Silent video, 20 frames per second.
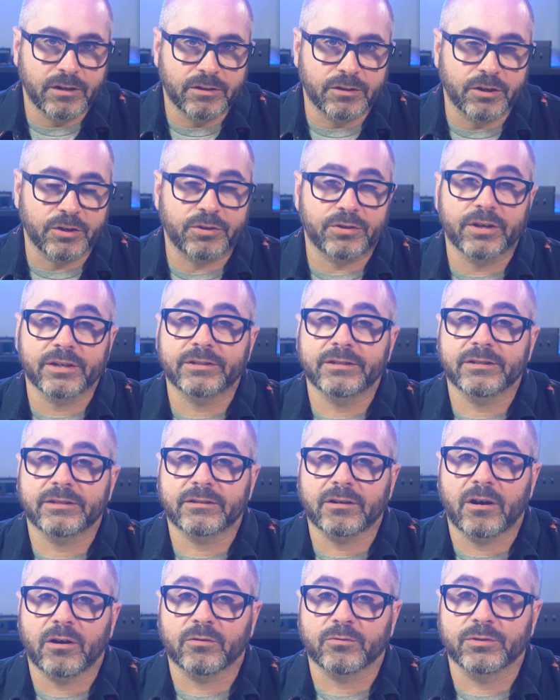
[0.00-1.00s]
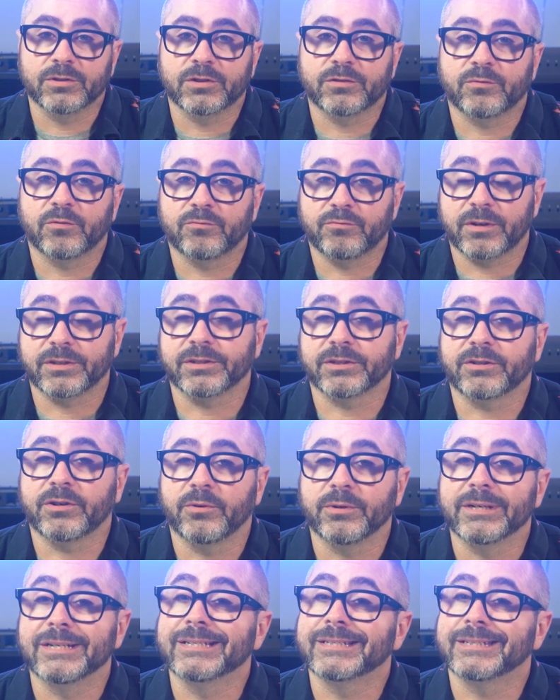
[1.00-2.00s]
The thickness tolerance for
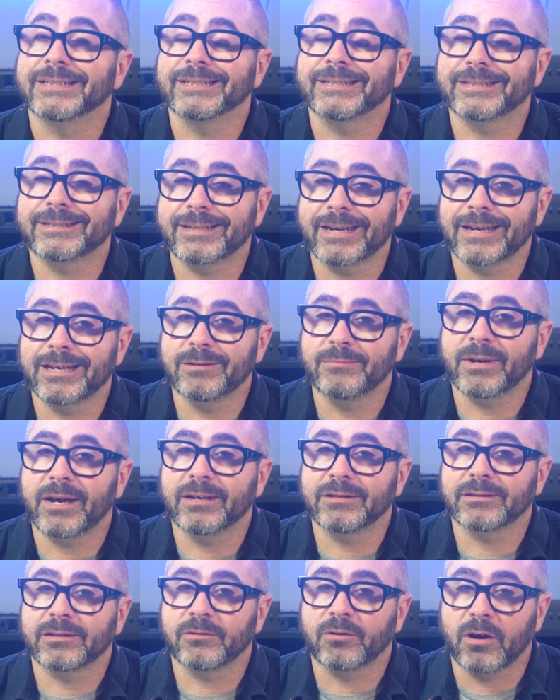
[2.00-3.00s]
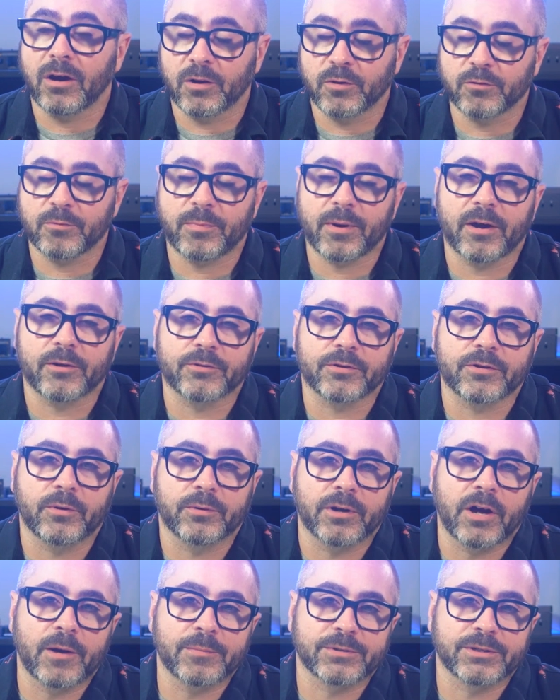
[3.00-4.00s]
Resicoat is the same as our other powder
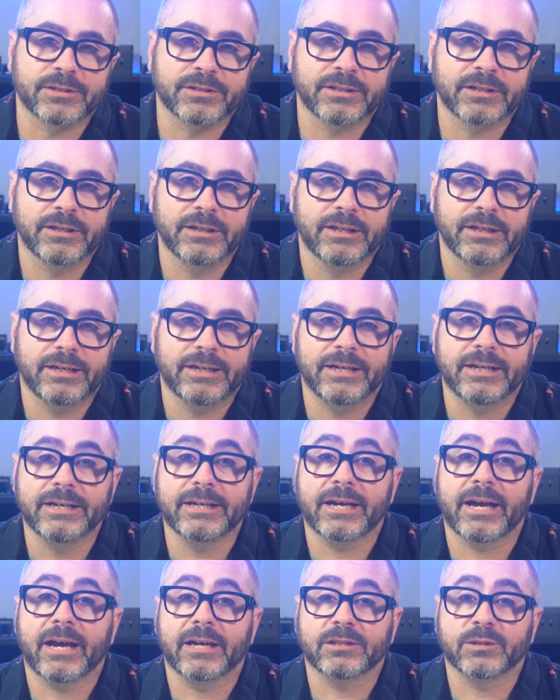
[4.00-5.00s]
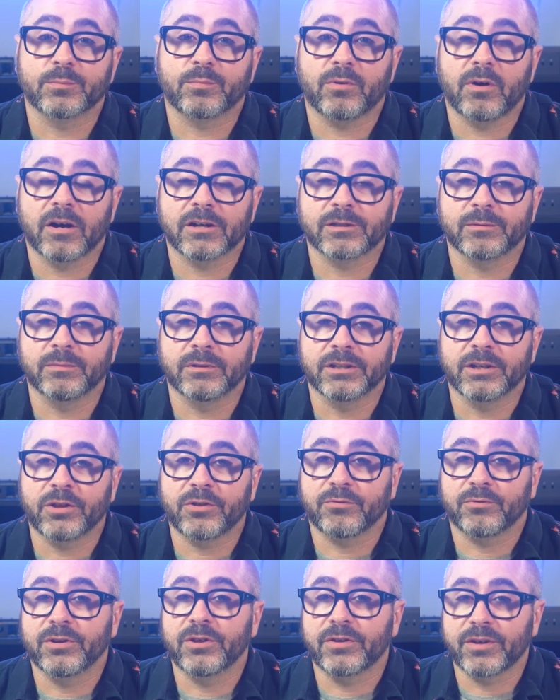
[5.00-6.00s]
coat options. It adds approximately
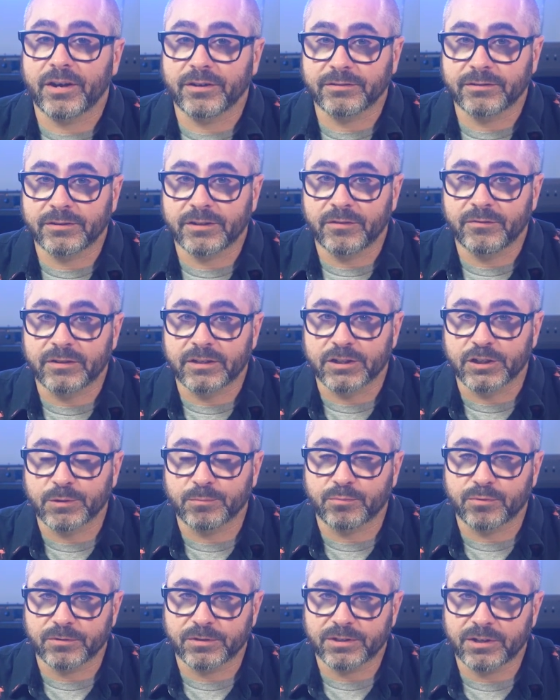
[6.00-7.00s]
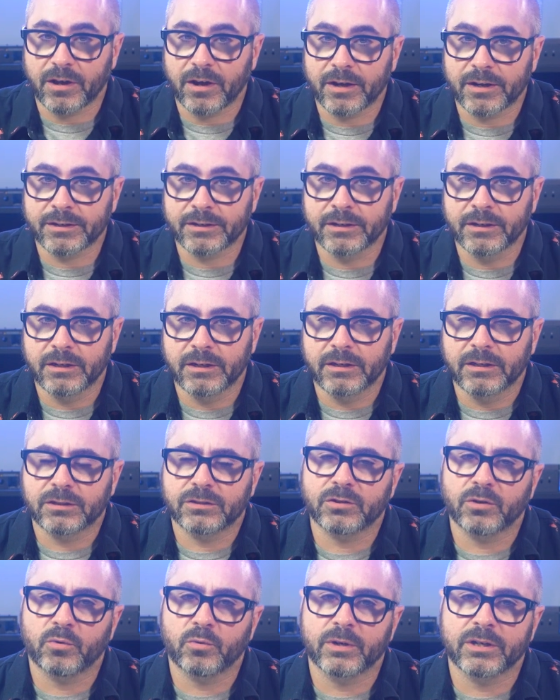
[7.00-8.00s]
3 thousandths of an inch per side,
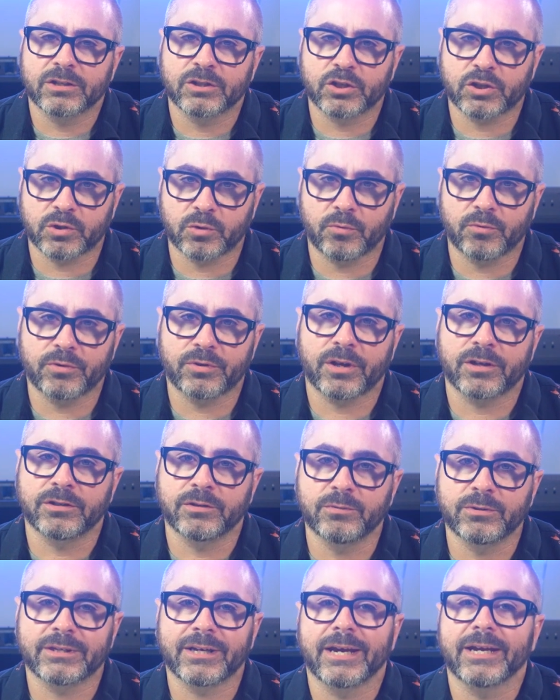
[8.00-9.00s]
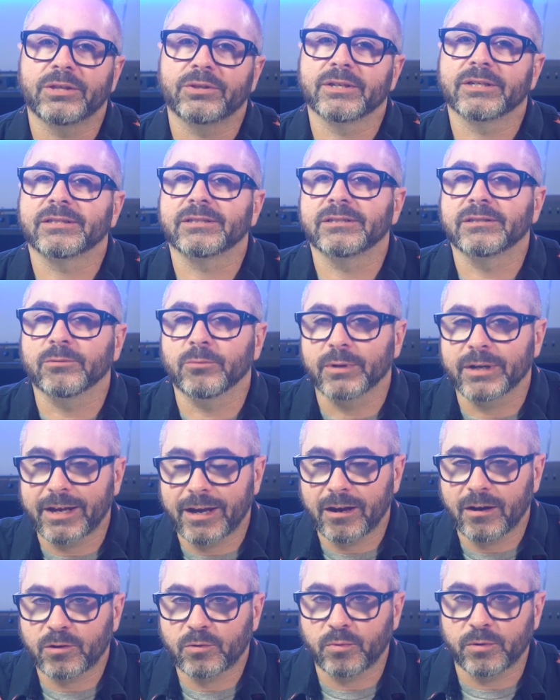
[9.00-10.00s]
so ensure that you take this into
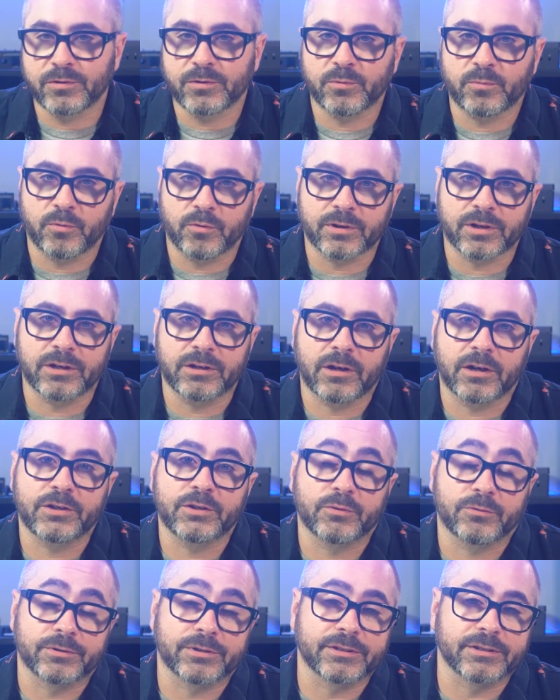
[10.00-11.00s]
account when you're working on your